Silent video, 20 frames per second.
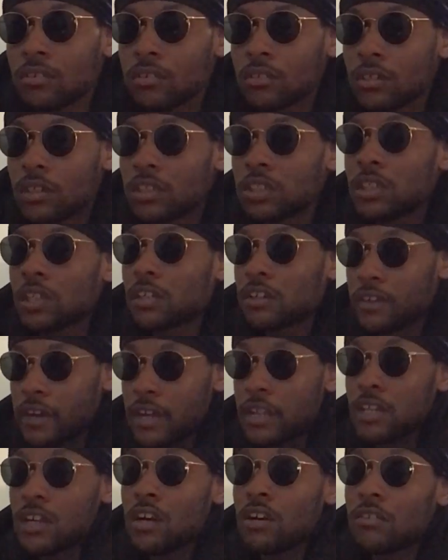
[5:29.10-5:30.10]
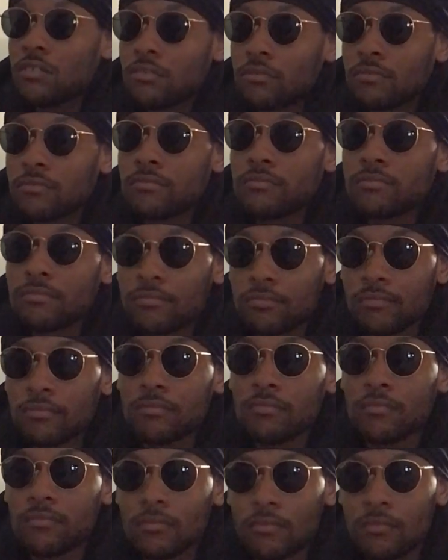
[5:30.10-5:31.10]
We
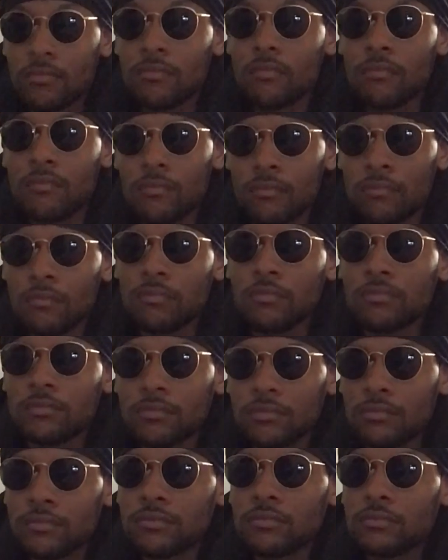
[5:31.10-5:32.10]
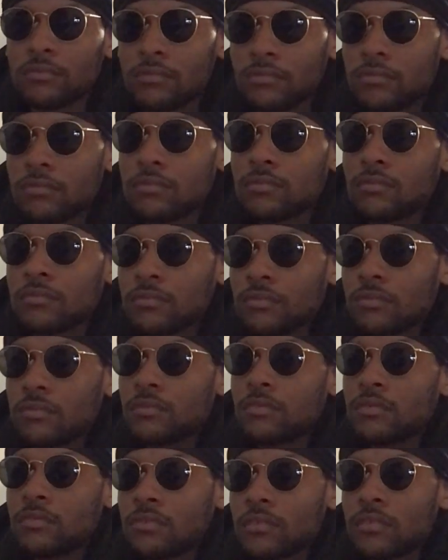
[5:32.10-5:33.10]
fuck with the same girl. What the
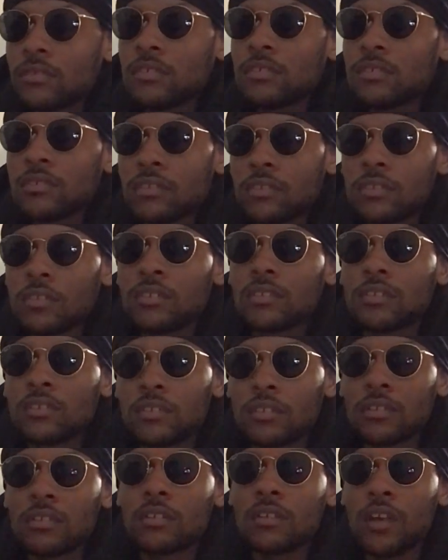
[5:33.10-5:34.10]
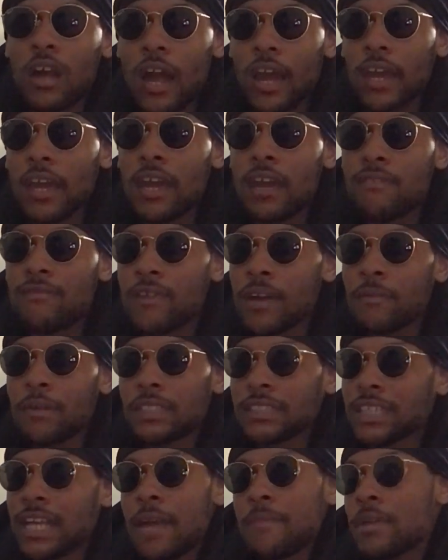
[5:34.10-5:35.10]
fuck? Dang. We
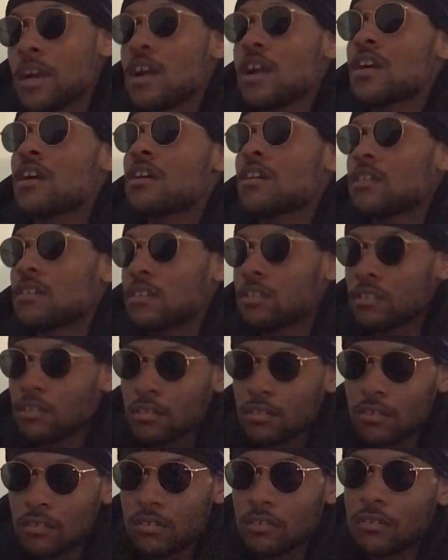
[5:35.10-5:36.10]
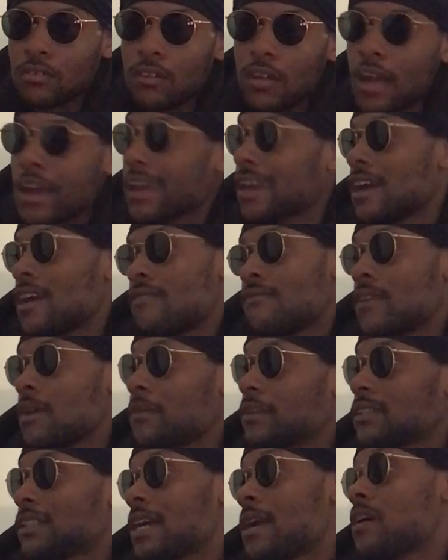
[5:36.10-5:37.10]
fuck with the same girl. She
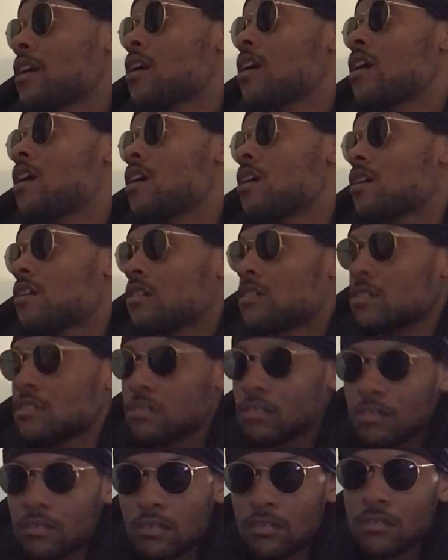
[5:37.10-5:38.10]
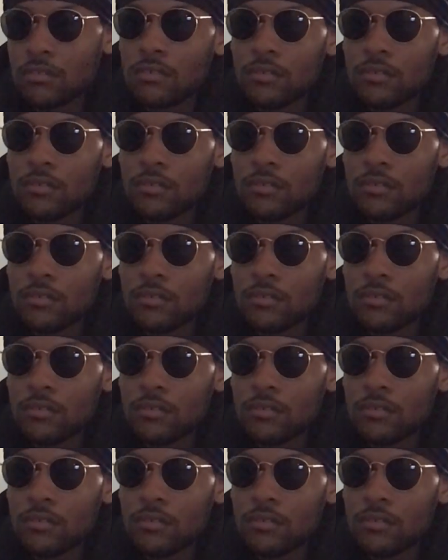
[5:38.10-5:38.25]
hurts. We